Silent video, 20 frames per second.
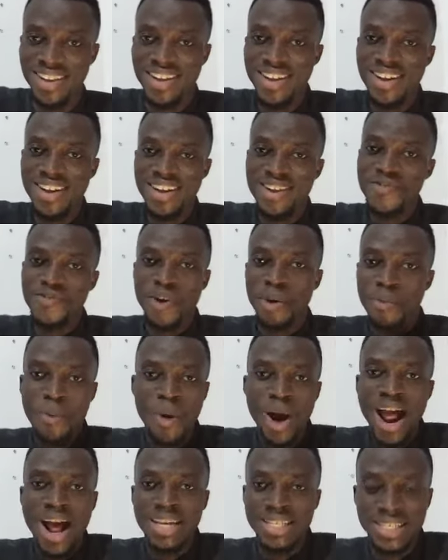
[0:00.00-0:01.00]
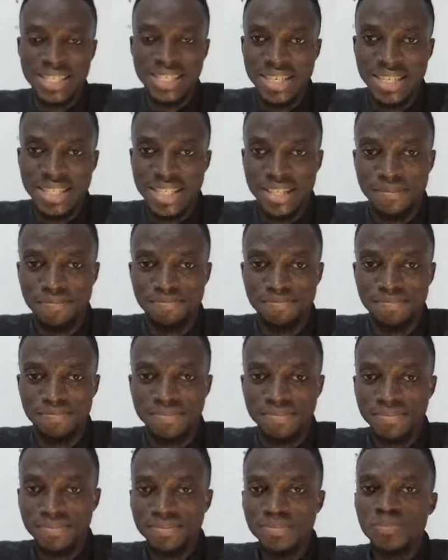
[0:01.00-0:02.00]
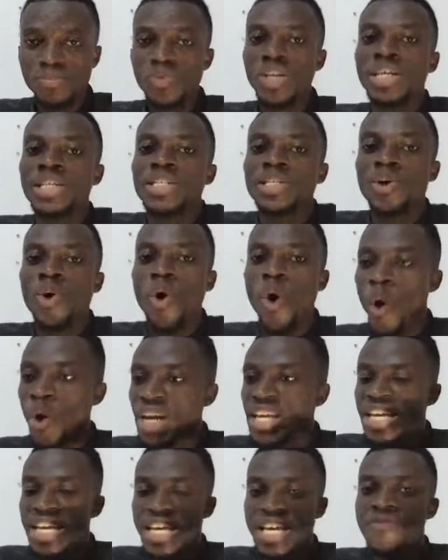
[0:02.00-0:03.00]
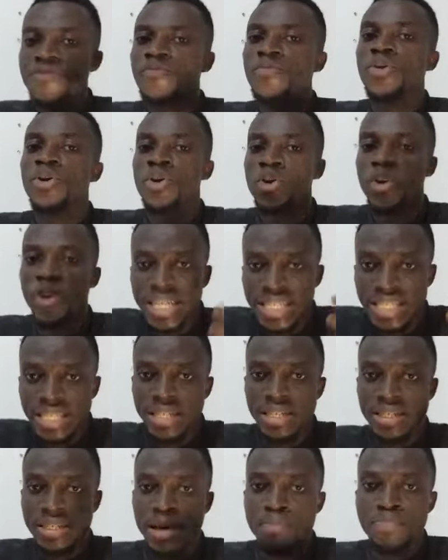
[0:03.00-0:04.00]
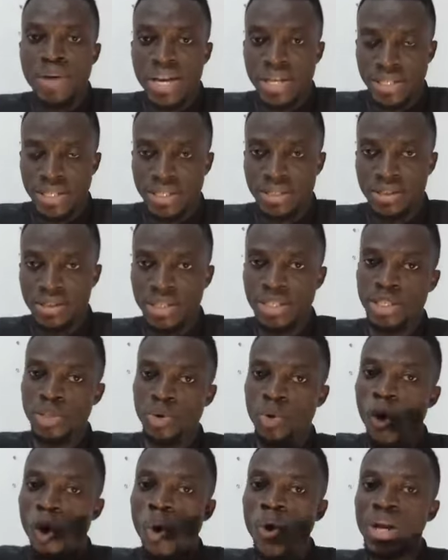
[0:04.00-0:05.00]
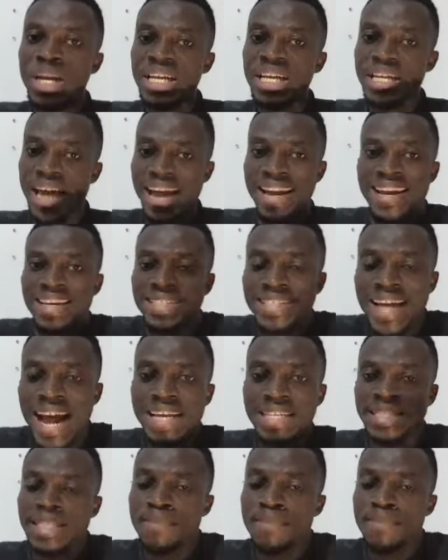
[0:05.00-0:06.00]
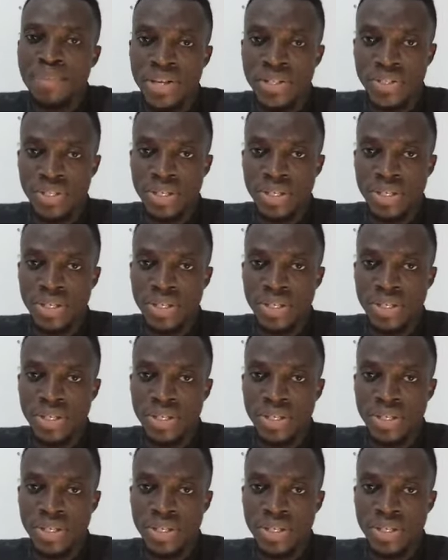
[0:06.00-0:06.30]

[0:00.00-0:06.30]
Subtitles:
from where I sit, it will only invigorate the base. It will only energize the base,